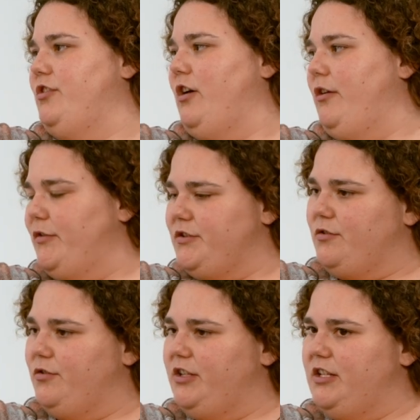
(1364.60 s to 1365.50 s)
or our
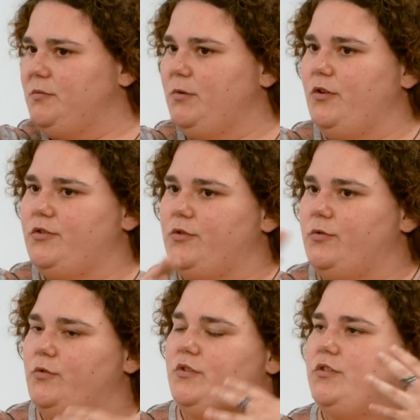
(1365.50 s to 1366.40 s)
physical needs, but also
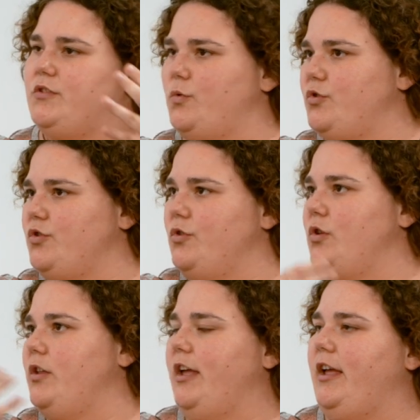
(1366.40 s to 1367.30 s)
those
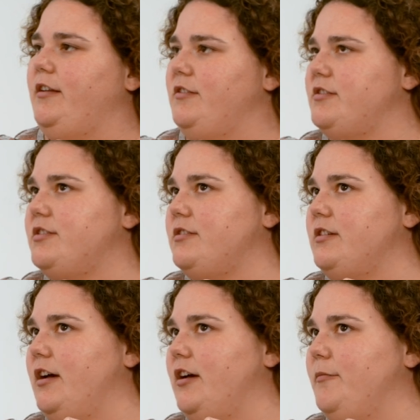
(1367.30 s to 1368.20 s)
social and
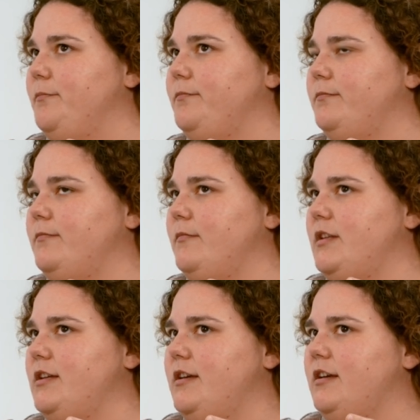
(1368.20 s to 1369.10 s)

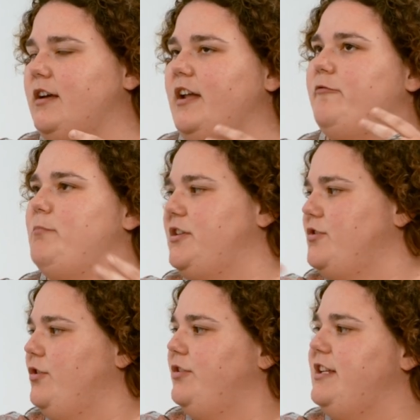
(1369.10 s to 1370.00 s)
kind of
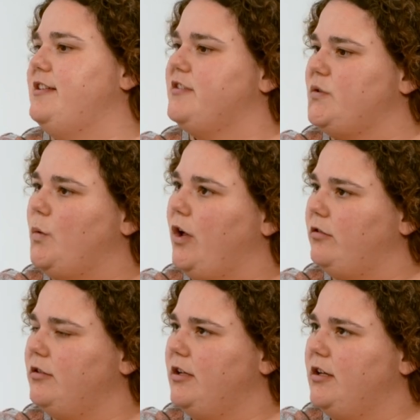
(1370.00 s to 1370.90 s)
mental needs as
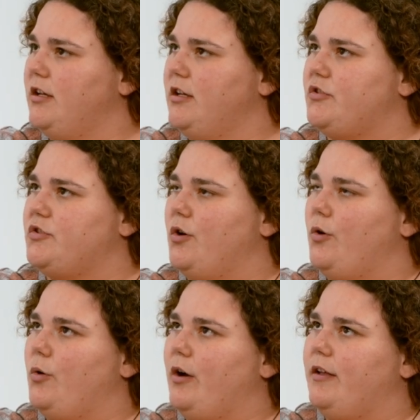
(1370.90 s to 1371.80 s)
well.
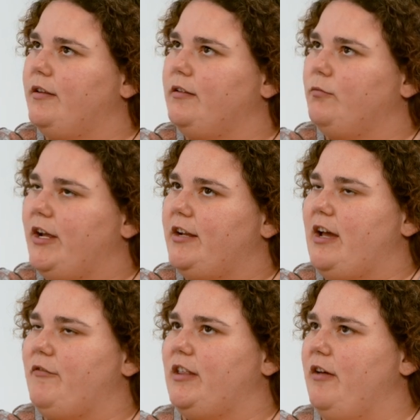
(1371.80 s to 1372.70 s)
So, right,
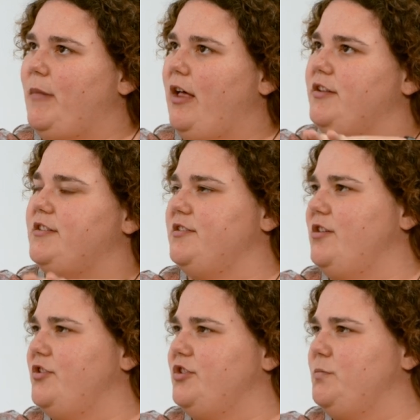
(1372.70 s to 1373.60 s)
having that balance is
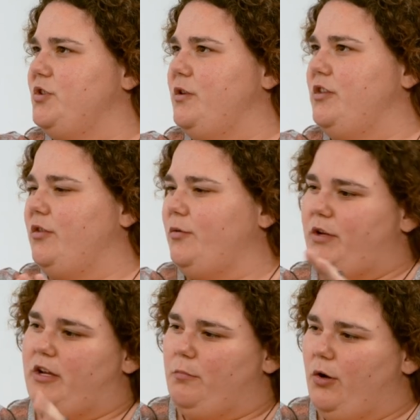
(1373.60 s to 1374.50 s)
not just between the
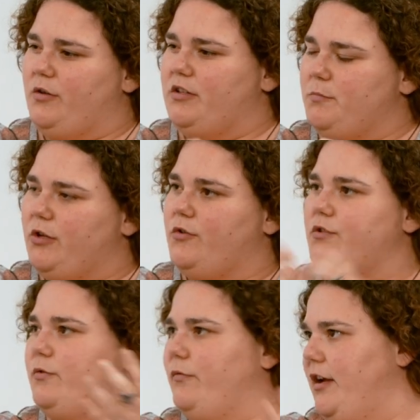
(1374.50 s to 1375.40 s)
three components, but
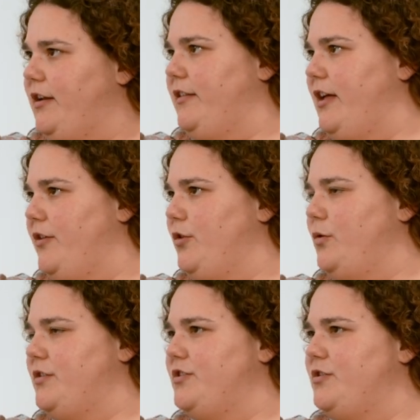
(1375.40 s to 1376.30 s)
also finding that other
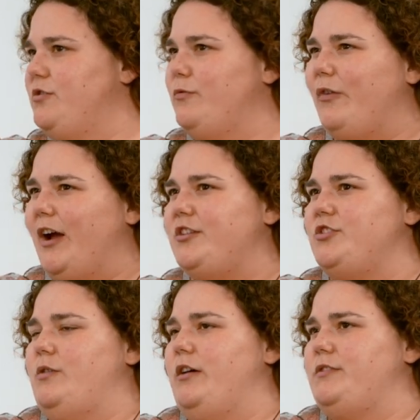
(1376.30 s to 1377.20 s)
one. So, do you find
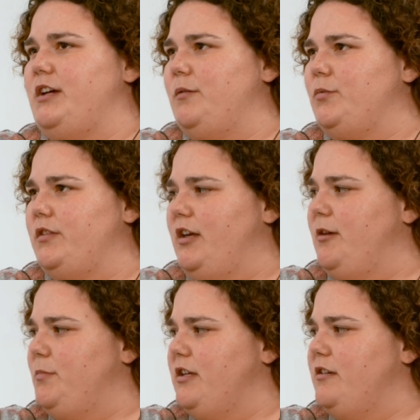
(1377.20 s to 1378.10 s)
you have time with the
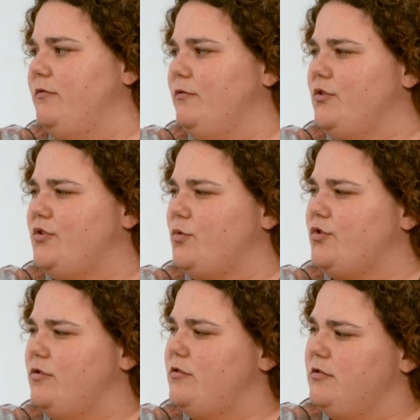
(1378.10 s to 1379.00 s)
IB for
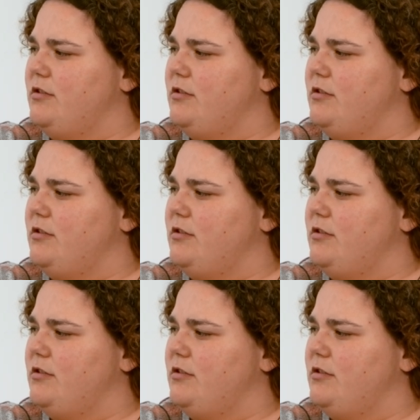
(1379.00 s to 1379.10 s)
social